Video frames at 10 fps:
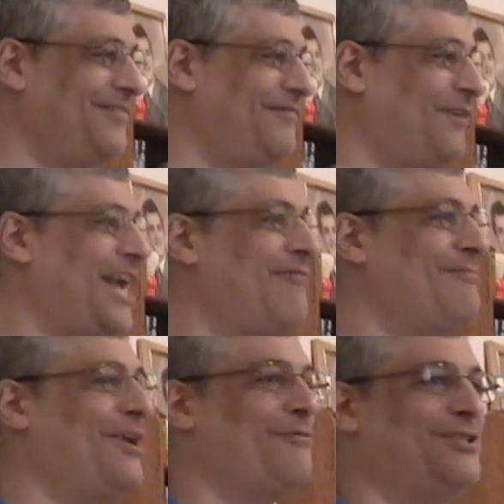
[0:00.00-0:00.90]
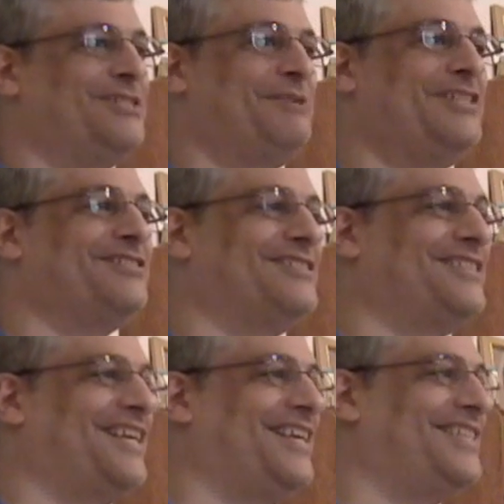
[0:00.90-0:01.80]
for lack of a better word,
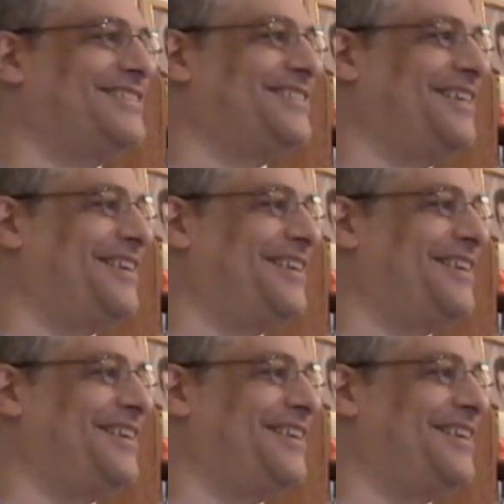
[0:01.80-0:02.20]
speechless, I guess.